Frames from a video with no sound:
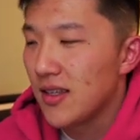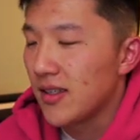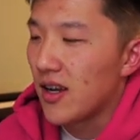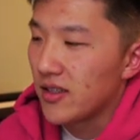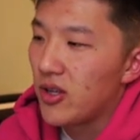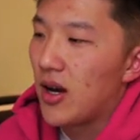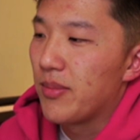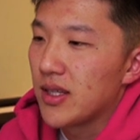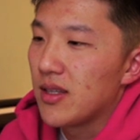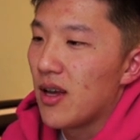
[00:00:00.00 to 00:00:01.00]
these kinds of
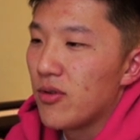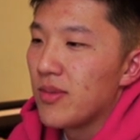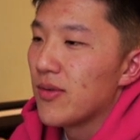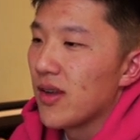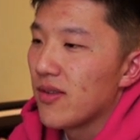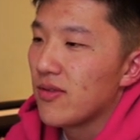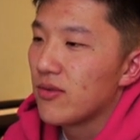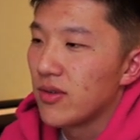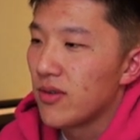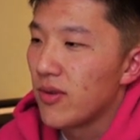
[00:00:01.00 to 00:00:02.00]
topics that would be
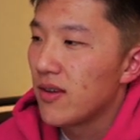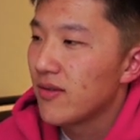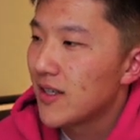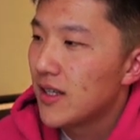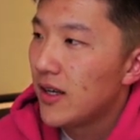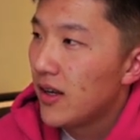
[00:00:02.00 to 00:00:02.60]
really relevant